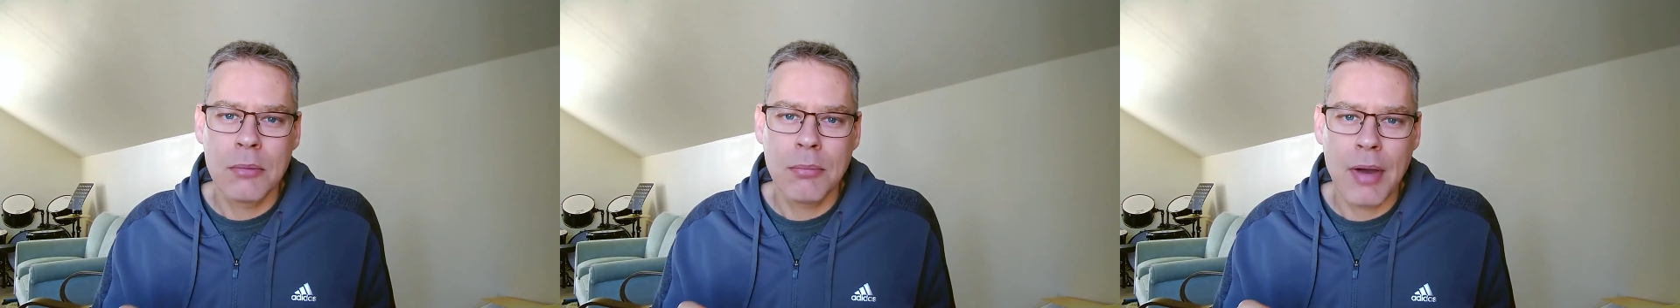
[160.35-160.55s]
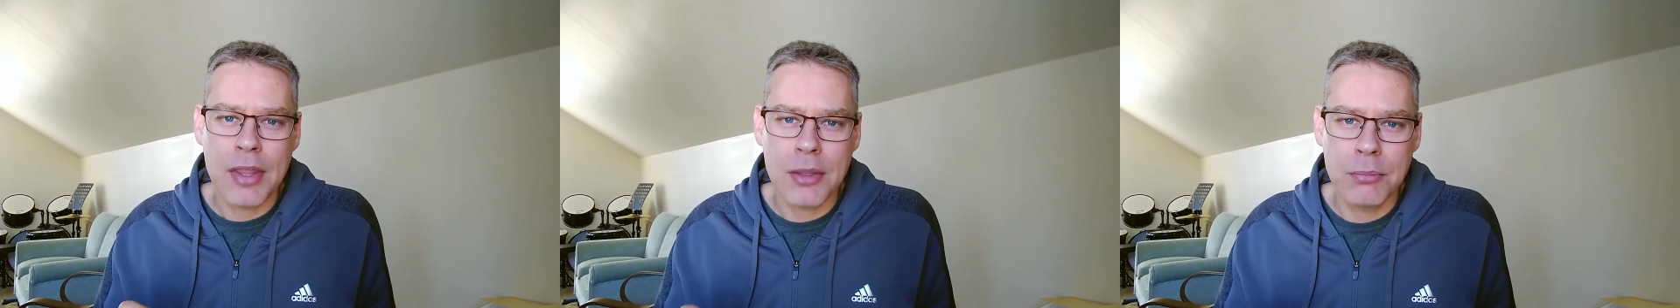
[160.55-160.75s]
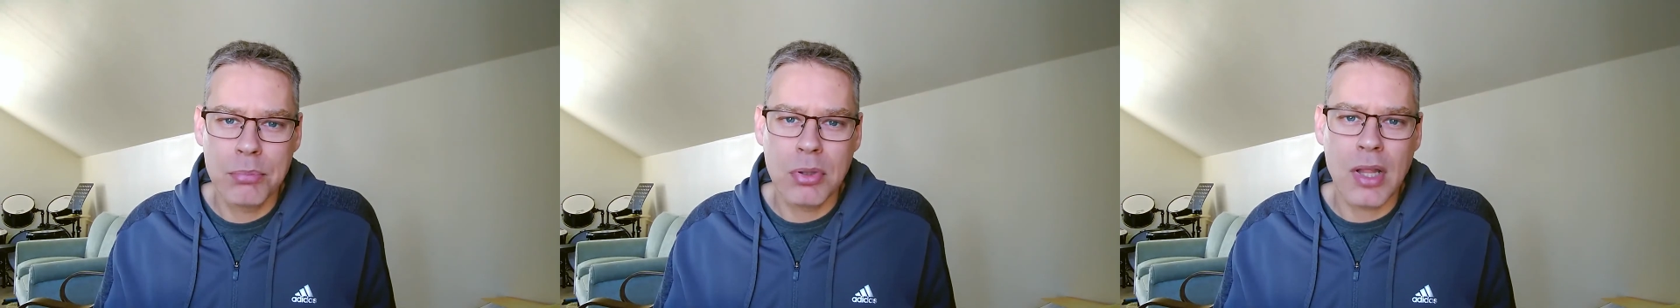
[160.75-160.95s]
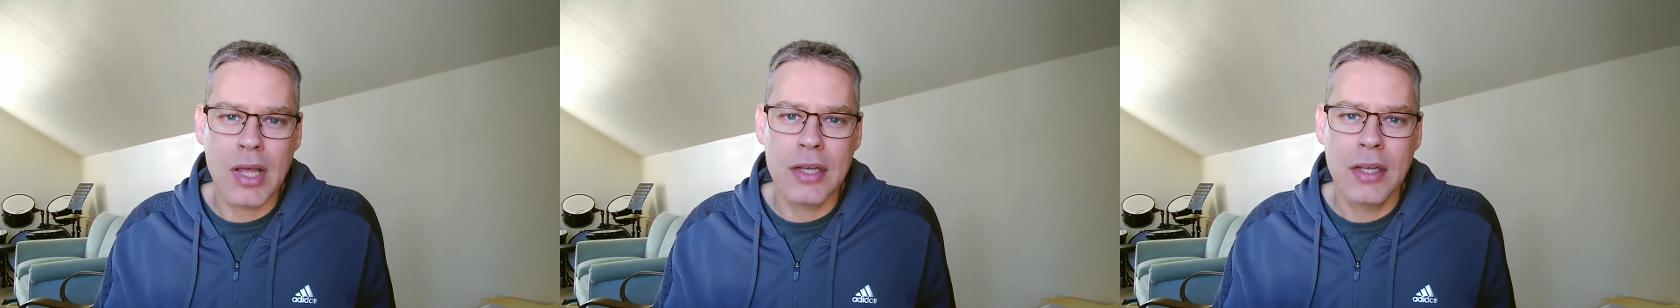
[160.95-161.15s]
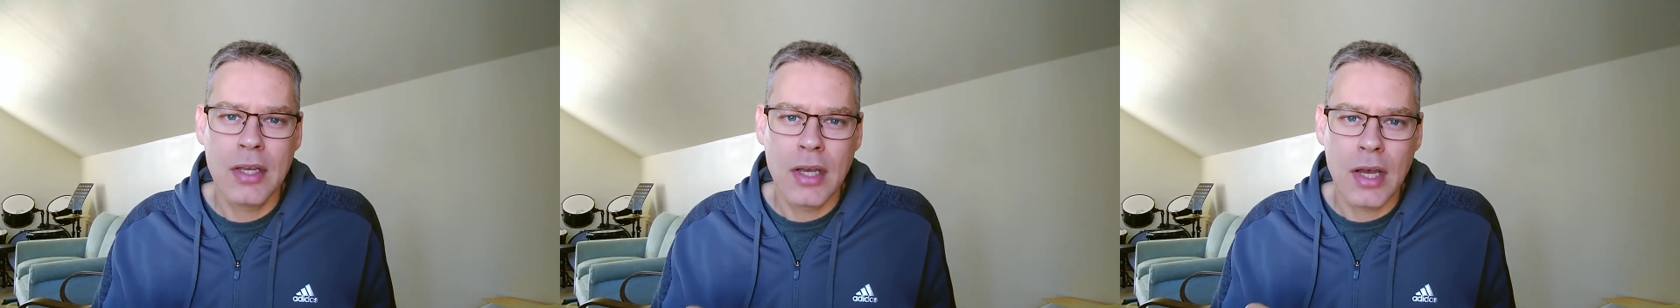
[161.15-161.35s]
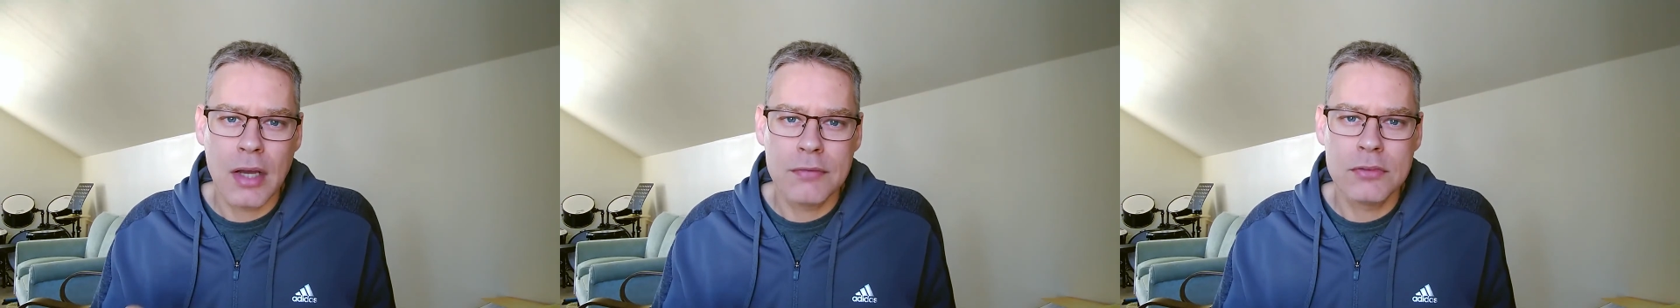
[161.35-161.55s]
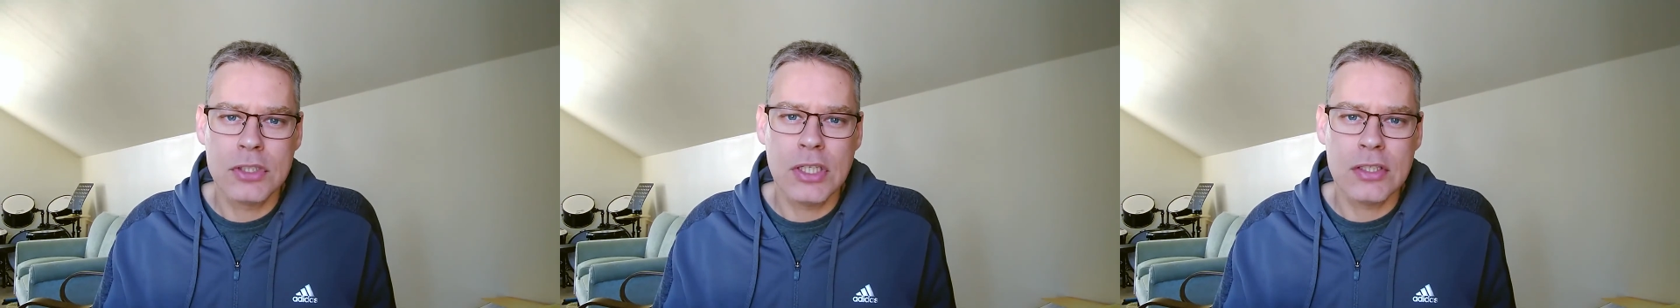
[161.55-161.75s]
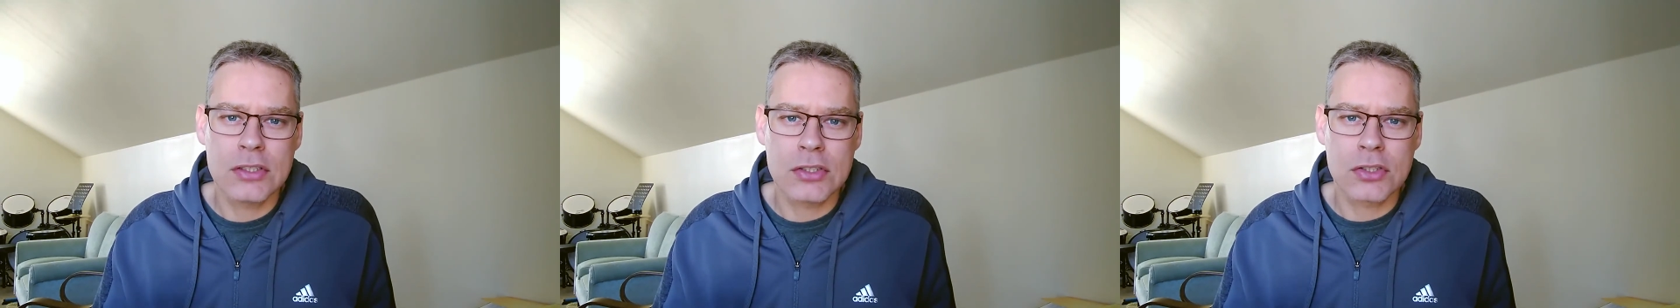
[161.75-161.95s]
by the blood of
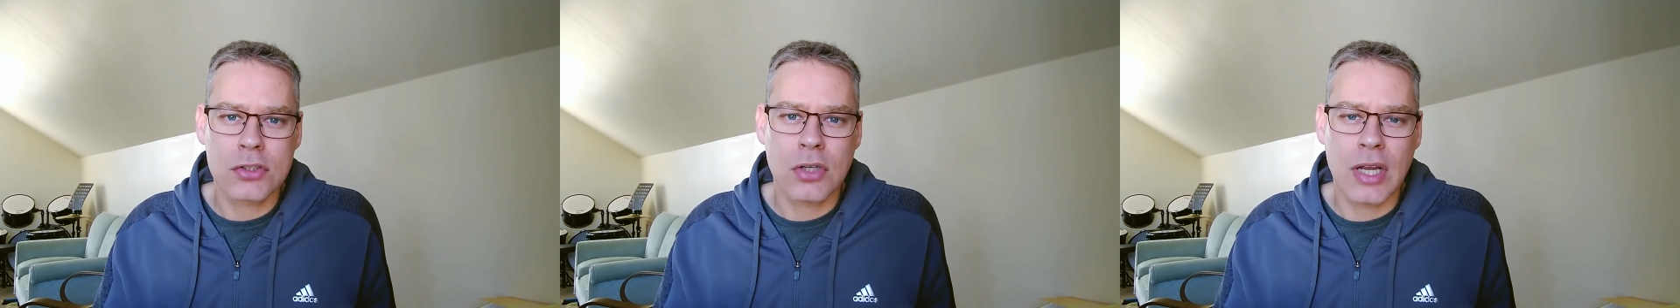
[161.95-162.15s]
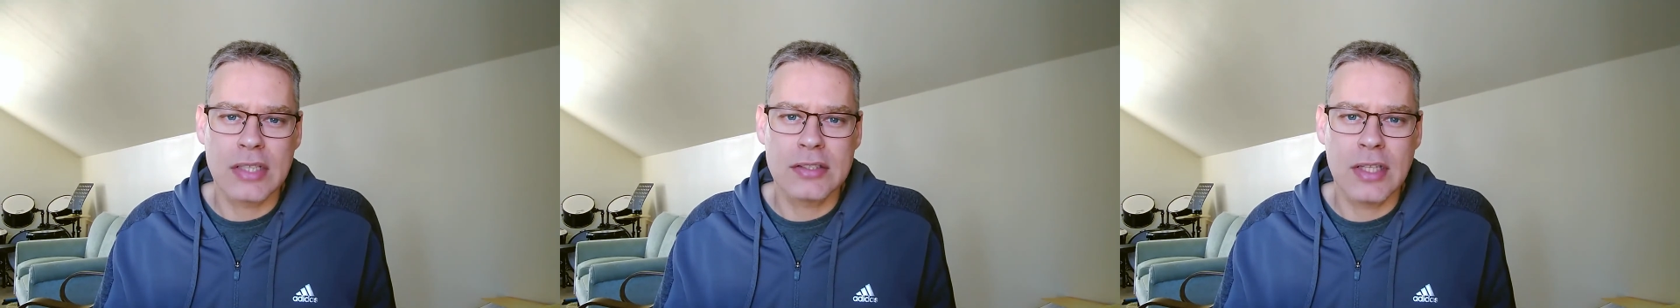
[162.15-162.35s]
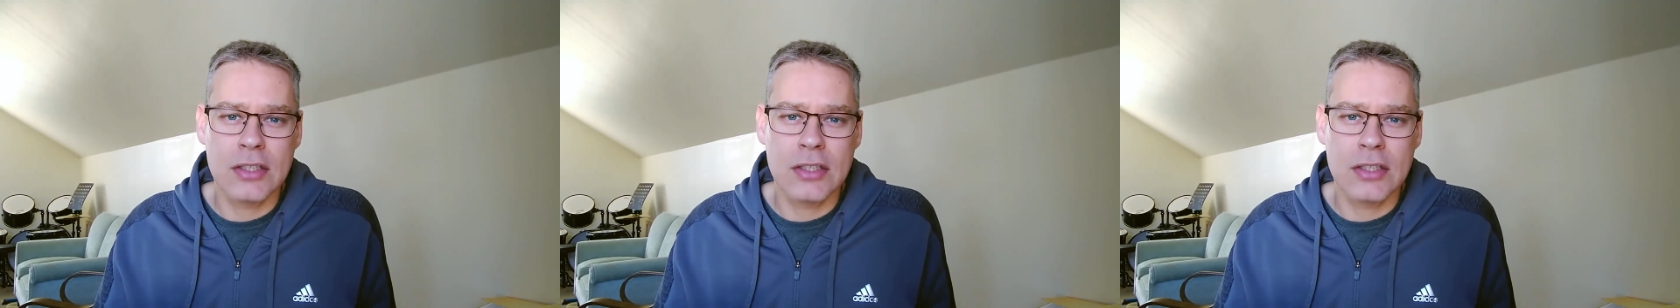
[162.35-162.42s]
Jesus Christ.